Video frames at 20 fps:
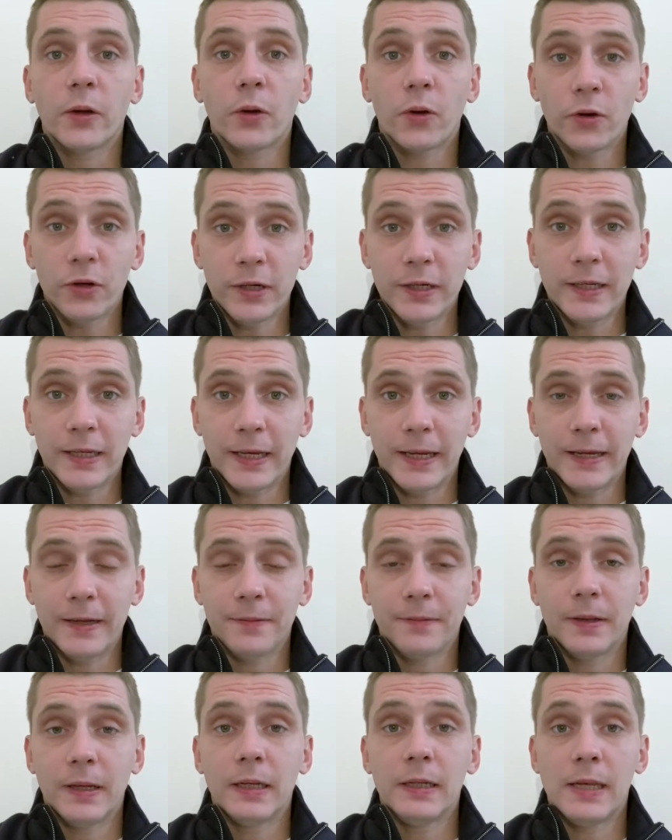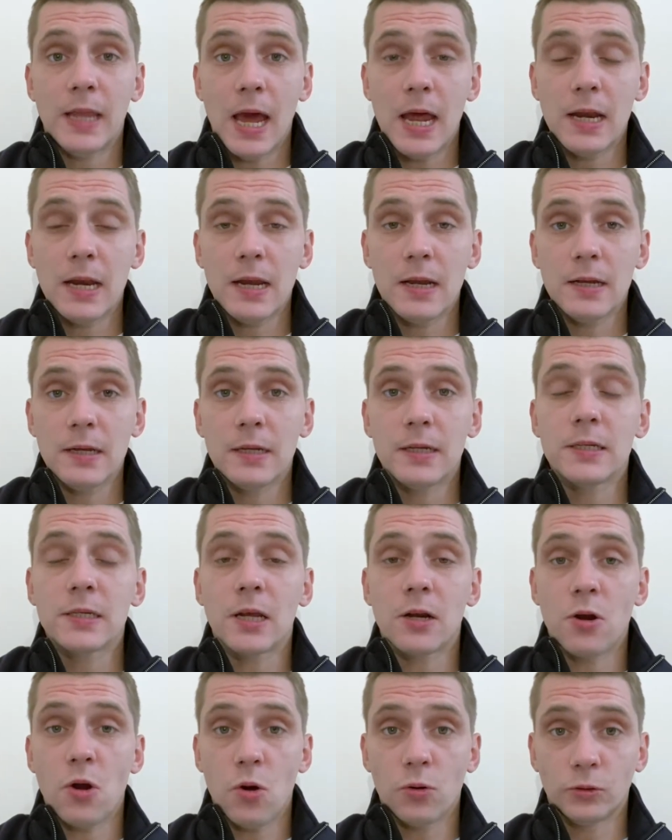Currently, Dana is
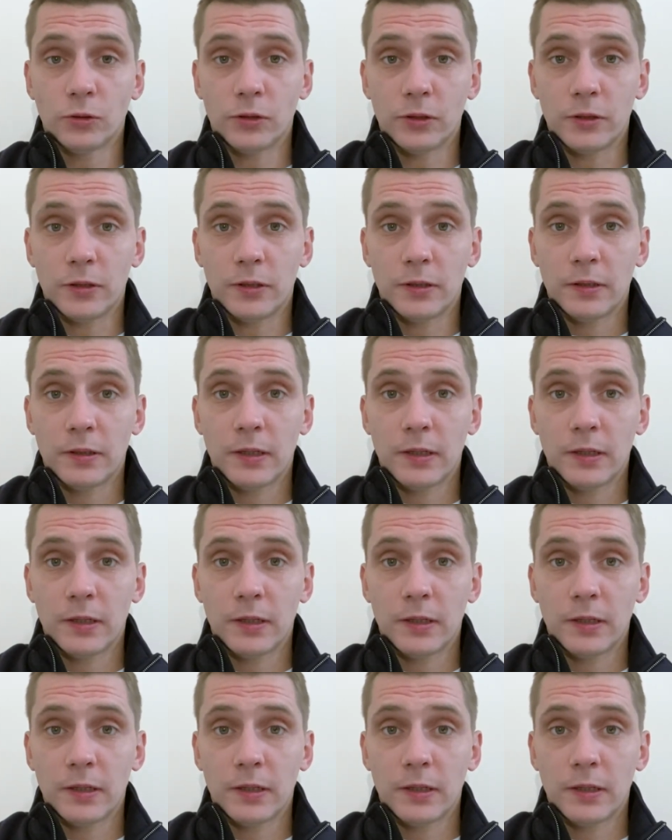an author